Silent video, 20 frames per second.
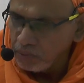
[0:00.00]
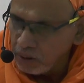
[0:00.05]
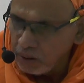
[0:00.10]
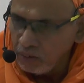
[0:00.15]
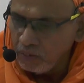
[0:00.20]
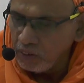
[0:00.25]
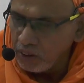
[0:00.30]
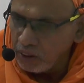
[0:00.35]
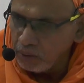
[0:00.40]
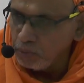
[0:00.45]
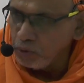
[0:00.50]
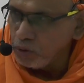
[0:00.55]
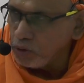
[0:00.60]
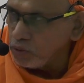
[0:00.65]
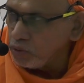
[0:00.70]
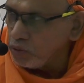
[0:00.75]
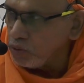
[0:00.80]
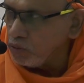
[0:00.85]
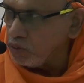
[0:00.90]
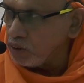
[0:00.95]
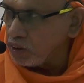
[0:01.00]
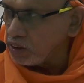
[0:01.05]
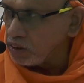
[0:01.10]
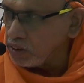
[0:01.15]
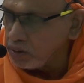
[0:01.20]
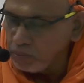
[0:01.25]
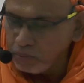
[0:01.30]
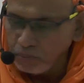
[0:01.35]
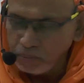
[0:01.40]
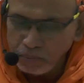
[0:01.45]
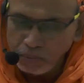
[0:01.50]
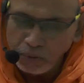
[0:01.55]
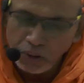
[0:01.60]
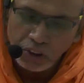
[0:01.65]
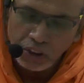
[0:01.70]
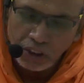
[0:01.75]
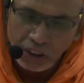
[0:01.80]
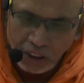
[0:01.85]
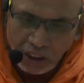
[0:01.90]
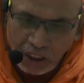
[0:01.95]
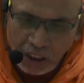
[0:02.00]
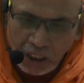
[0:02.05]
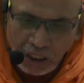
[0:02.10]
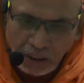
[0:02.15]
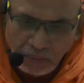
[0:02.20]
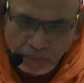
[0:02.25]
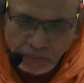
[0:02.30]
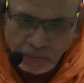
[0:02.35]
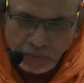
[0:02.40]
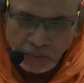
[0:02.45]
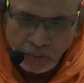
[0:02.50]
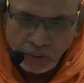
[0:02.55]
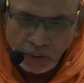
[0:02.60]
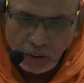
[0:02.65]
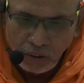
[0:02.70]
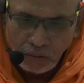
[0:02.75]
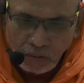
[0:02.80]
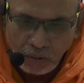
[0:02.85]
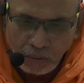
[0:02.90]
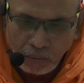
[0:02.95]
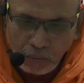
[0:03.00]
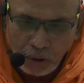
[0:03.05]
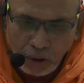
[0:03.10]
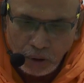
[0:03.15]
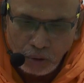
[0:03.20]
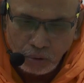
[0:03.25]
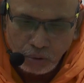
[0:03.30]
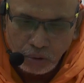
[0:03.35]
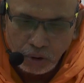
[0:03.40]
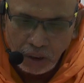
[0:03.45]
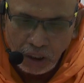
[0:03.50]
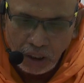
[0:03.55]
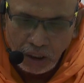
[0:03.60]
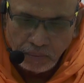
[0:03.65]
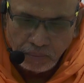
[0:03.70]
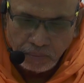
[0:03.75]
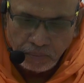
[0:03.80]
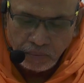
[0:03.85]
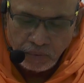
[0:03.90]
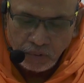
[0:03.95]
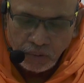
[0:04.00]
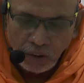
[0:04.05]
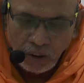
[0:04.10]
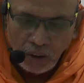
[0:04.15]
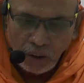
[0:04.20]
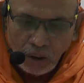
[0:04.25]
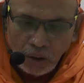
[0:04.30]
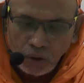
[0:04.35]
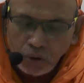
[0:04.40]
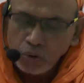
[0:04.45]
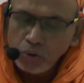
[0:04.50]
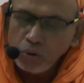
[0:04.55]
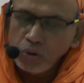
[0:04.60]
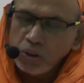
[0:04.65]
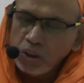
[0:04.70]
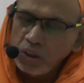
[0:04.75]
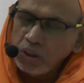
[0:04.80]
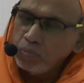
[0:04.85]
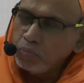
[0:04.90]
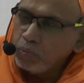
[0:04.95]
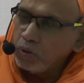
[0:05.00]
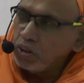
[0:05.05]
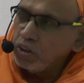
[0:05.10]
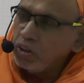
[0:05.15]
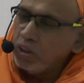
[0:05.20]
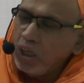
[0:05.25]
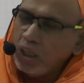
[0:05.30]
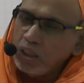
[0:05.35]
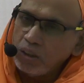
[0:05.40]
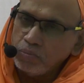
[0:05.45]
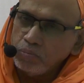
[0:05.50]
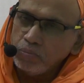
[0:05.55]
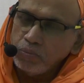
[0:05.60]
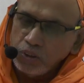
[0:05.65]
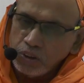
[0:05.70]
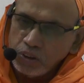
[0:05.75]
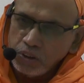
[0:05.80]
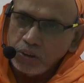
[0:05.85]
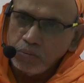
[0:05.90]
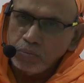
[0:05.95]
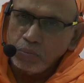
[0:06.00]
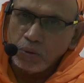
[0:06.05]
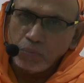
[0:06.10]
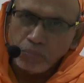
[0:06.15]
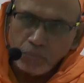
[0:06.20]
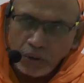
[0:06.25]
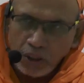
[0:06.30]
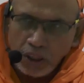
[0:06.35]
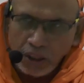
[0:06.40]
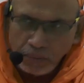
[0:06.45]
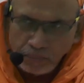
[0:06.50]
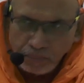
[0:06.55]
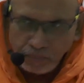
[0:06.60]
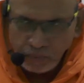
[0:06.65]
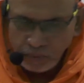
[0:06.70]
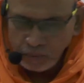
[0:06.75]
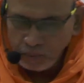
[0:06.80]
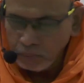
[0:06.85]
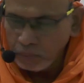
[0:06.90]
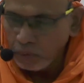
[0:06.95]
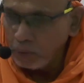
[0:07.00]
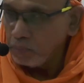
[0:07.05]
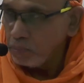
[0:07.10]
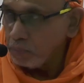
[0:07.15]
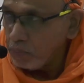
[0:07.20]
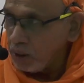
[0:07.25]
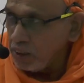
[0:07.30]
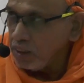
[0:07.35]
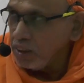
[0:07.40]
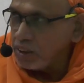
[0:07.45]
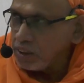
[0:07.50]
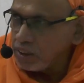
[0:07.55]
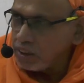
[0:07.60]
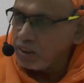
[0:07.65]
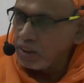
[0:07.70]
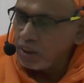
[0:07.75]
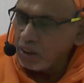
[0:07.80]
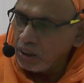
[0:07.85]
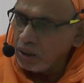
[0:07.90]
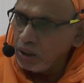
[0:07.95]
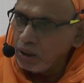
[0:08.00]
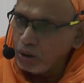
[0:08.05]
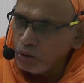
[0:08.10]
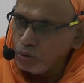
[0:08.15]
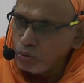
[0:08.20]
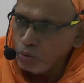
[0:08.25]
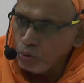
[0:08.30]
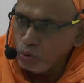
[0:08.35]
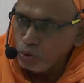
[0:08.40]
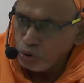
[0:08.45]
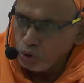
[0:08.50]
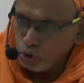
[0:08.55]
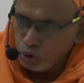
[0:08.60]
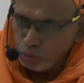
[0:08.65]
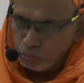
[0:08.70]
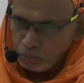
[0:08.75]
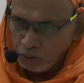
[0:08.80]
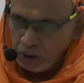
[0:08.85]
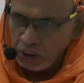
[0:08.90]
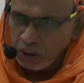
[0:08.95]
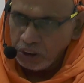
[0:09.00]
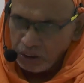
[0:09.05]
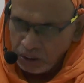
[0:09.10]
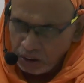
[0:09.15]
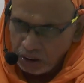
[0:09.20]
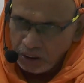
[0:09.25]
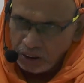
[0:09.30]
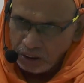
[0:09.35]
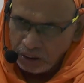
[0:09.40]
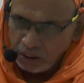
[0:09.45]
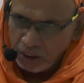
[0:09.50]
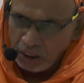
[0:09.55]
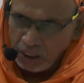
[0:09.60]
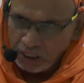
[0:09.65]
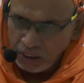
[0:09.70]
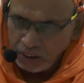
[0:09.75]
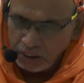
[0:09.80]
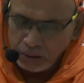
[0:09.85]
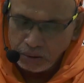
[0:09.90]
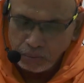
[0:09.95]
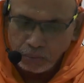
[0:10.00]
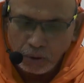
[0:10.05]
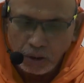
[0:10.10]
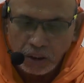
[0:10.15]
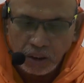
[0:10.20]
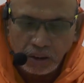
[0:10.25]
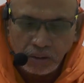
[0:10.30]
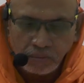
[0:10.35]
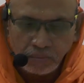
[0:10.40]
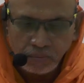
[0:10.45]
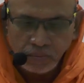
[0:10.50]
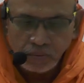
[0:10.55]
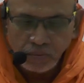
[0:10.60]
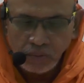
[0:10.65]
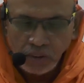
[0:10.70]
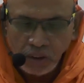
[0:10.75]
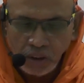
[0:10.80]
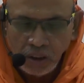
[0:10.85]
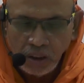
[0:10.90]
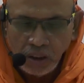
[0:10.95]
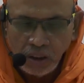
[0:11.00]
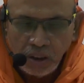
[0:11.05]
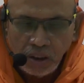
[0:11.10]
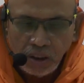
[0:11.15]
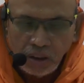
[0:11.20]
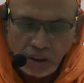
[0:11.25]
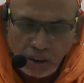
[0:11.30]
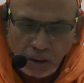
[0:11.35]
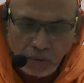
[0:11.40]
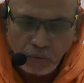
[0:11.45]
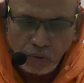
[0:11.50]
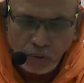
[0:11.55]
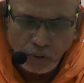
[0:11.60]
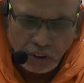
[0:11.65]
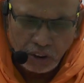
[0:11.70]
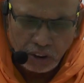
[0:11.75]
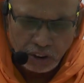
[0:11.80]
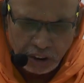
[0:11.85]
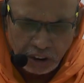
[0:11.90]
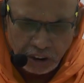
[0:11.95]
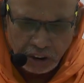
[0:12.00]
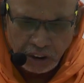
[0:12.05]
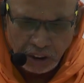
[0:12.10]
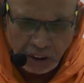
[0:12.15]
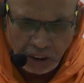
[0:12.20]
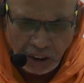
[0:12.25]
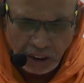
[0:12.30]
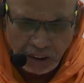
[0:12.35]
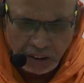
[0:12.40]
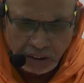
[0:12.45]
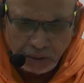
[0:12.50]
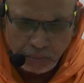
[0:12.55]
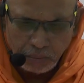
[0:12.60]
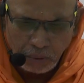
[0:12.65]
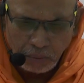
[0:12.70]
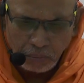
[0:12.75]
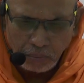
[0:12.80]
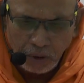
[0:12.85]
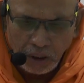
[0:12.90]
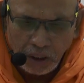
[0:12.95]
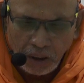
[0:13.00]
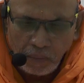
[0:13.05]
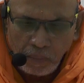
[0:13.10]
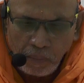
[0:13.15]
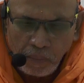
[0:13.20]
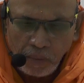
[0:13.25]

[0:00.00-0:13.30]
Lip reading: A very beautiful verse by Shankara from Mandukya. So that is Prajnanam is the Brahma. Brahma yattan natosmi. That is the last part. Therefore, the Chaitanya is the Brahma.